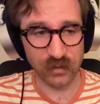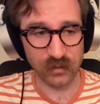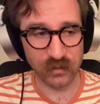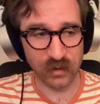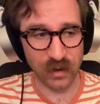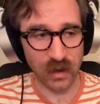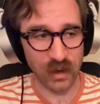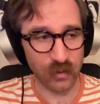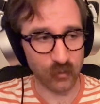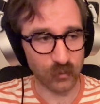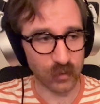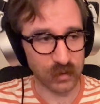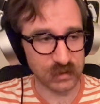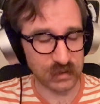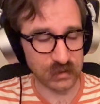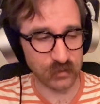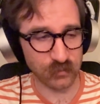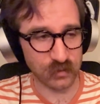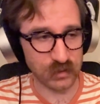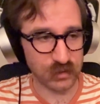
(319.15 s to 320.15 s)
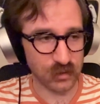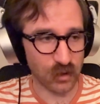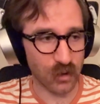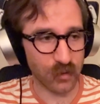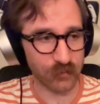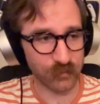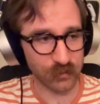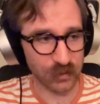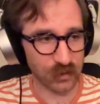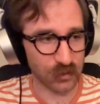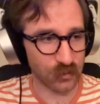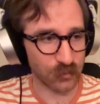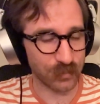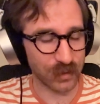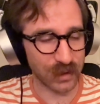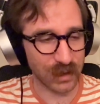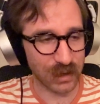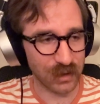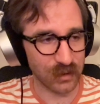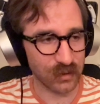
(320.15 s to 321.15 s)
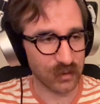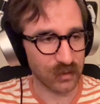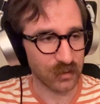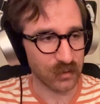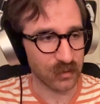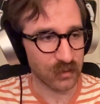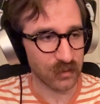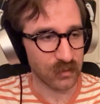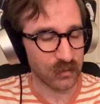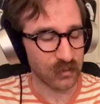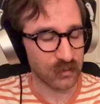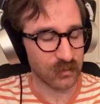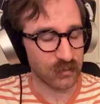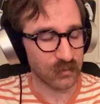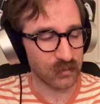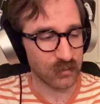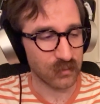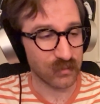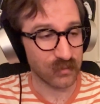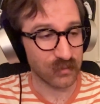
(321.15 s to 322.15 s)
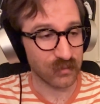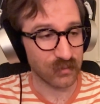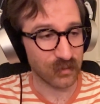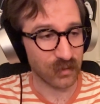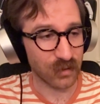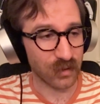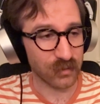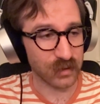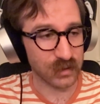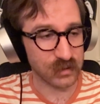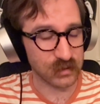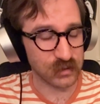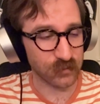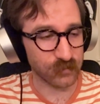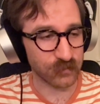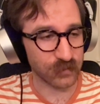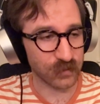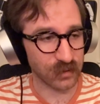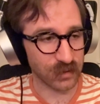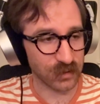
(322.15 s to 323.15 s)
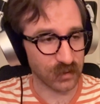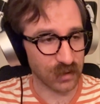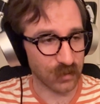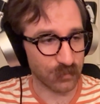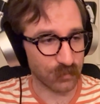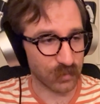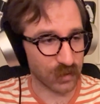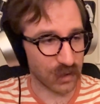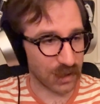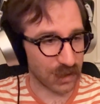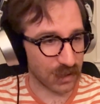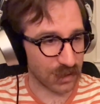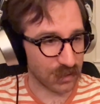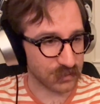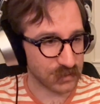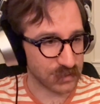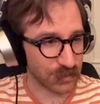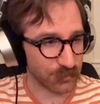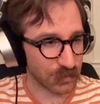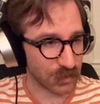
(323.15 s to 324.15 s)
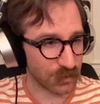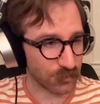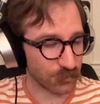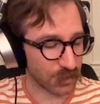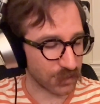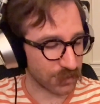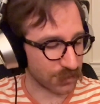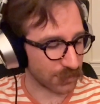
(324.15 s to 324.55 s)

Kind of wants to resolve a little bit, unless you're feeling like playing something with